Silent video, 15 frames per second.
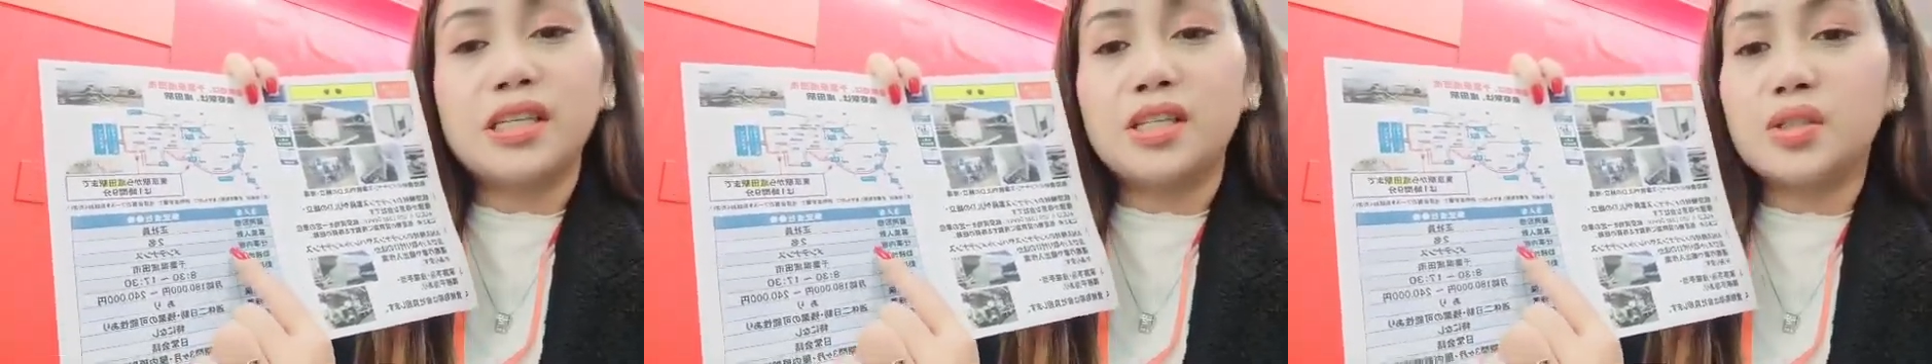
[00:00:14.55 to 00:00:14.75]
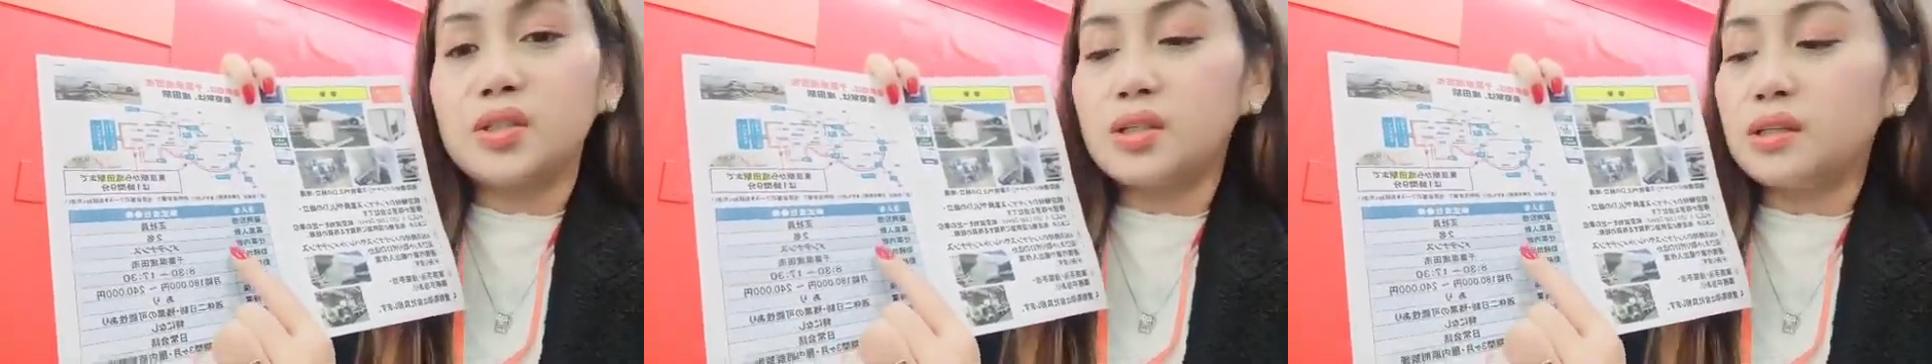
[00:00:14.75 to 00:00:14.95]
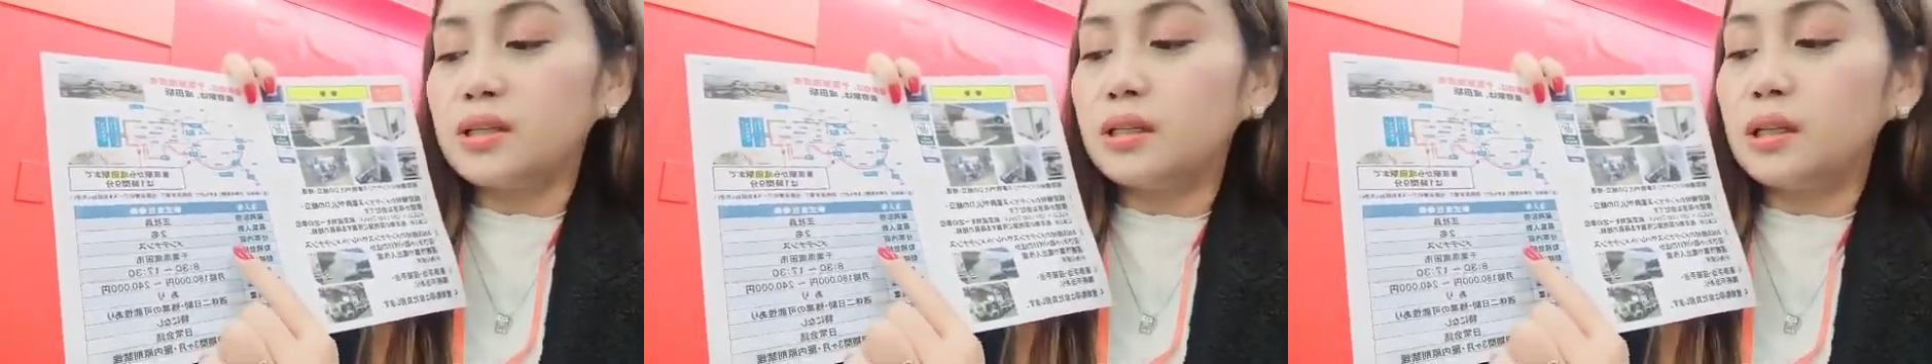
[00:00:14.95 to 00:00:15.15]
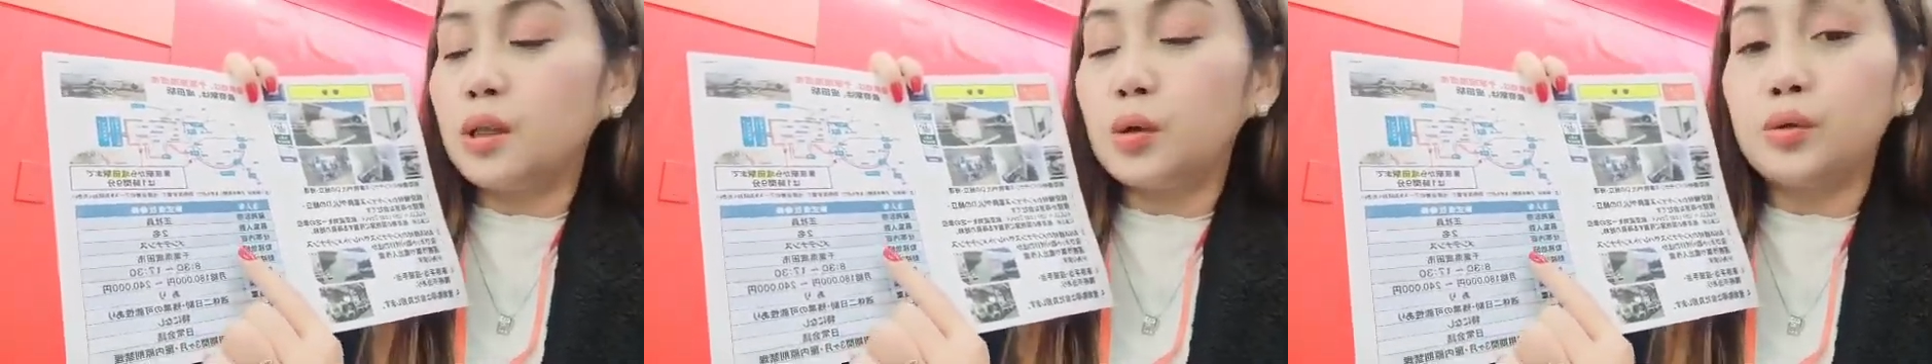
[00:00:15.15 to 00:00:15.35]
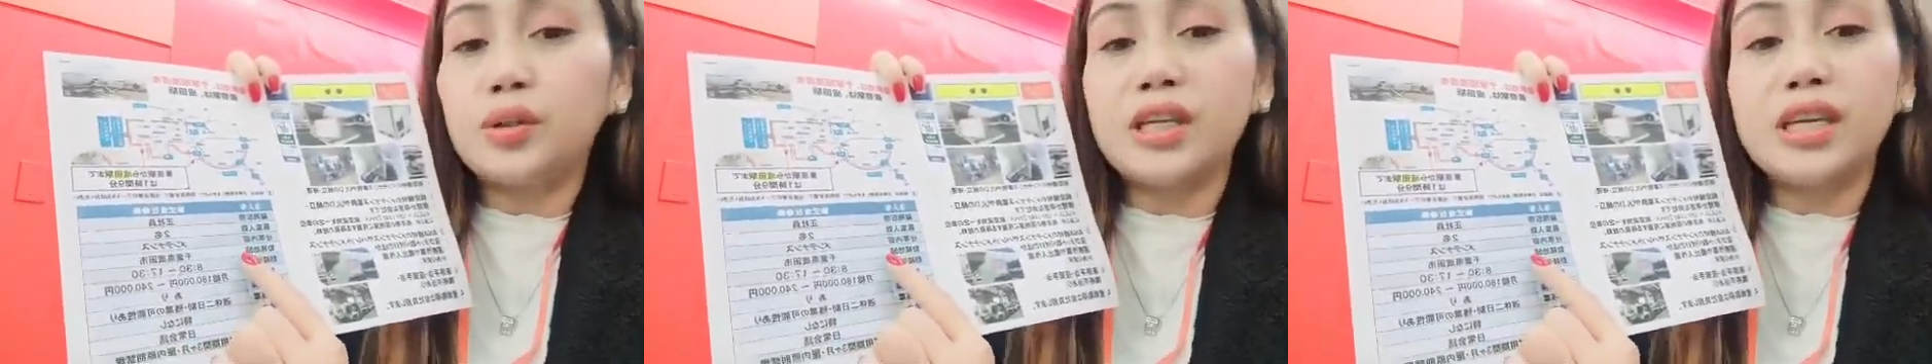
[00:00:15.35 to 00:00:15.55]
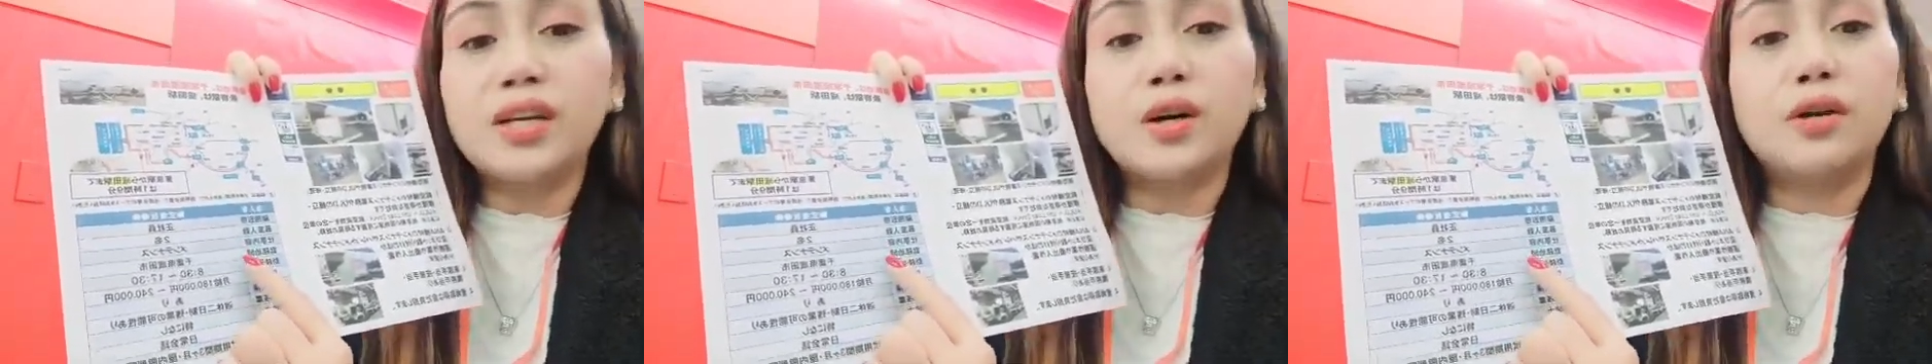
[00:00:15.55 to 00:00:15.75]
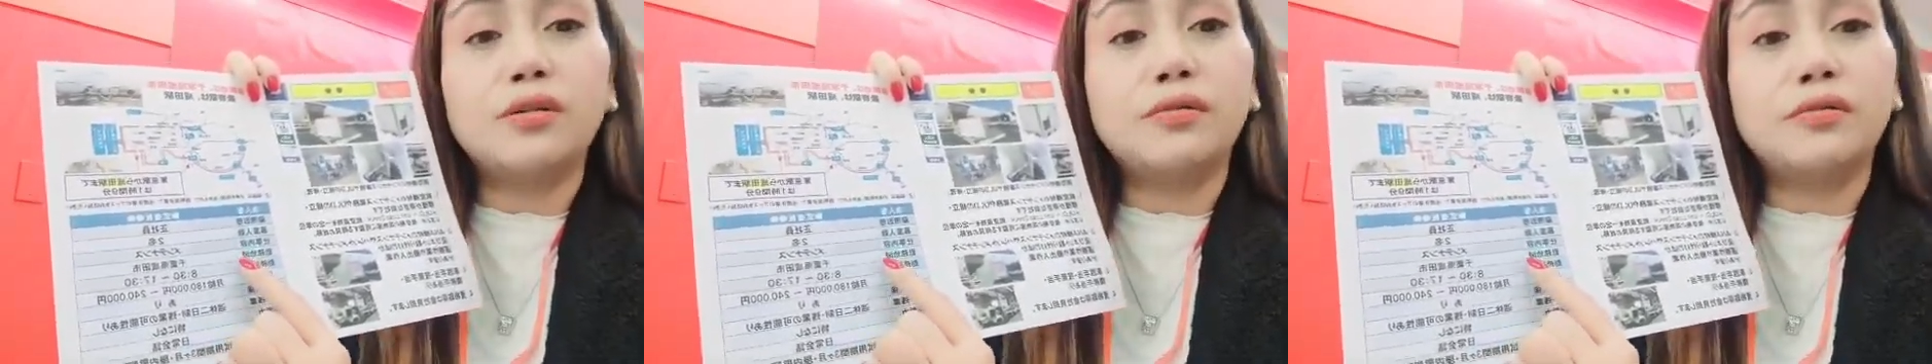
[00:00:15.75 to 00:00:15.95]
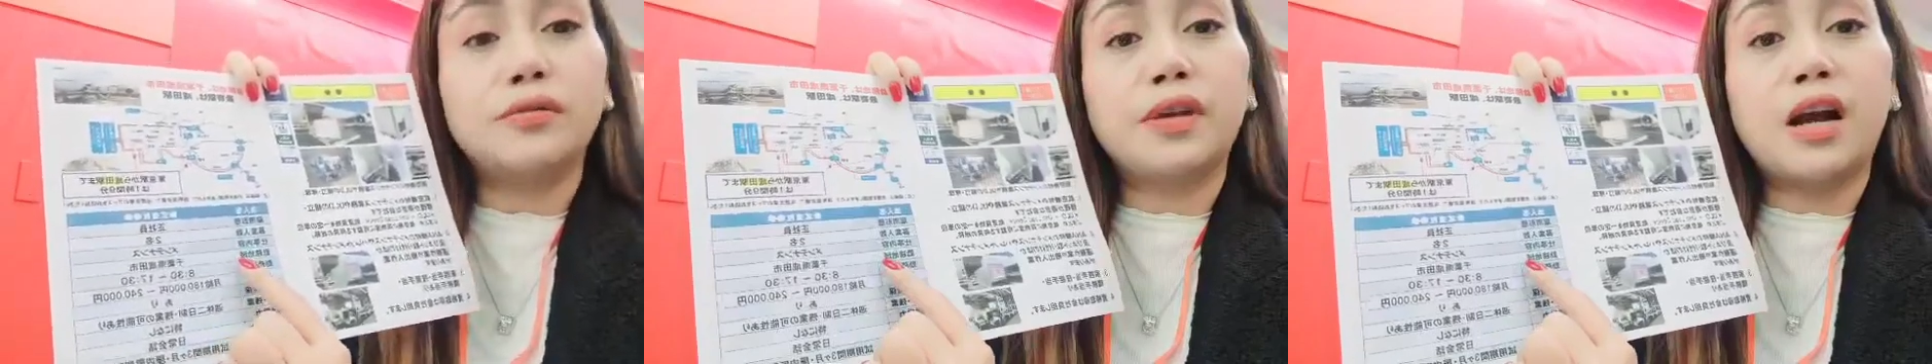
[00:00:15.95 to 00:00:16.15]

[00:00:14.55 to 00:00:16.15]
is loading of